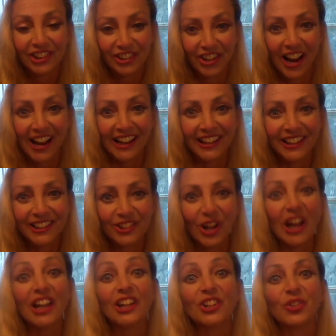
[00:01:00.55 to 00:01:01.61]
Try it.
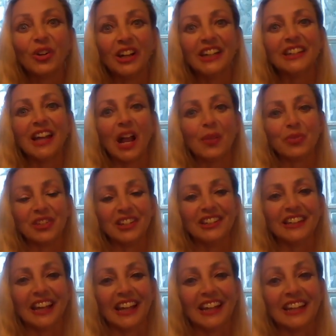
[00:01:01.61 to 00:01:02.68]
Try it 20 times in a
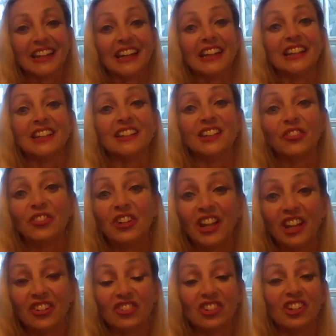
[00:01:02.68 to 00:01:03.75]
day, getting a different
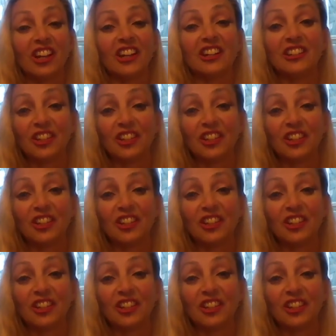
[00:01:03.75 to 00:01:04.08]
agent at